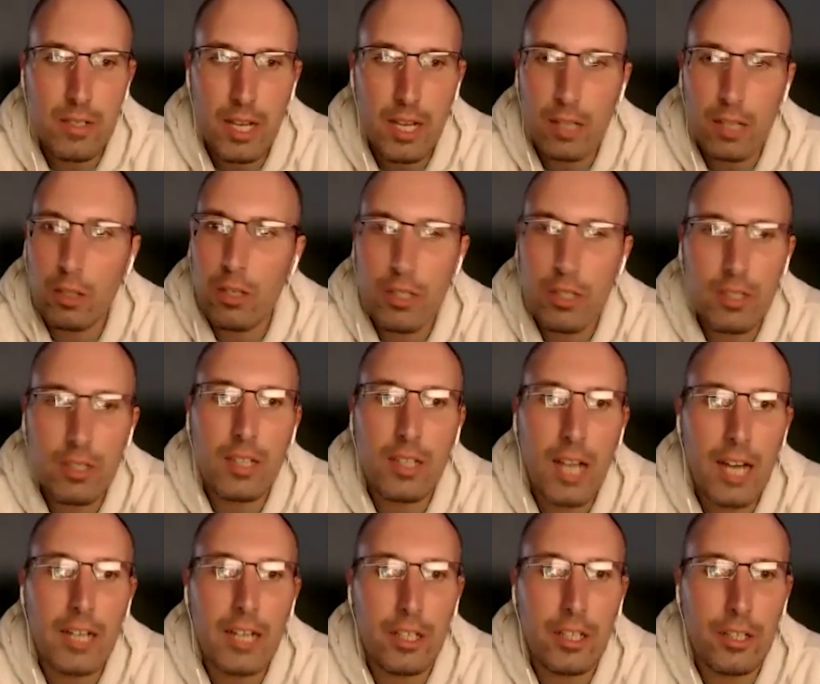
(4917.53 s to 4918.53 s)
I learned a
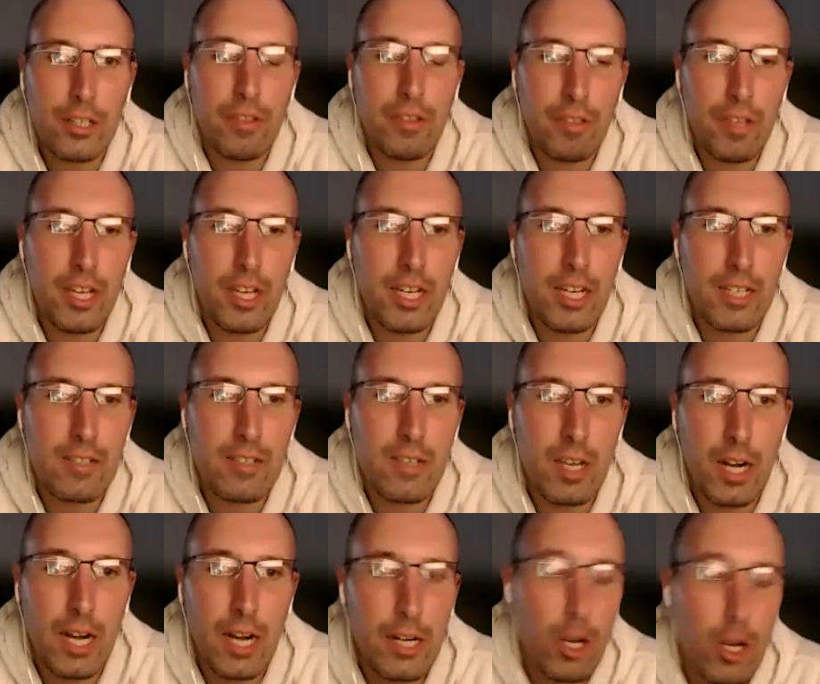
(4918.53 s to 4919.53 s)
lot of good things
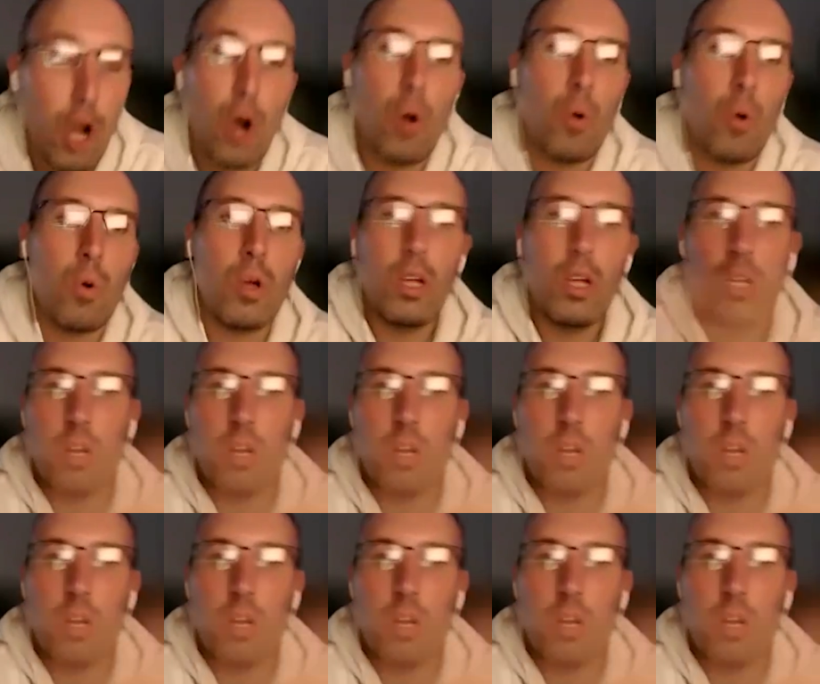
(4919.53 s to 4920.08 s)
that I know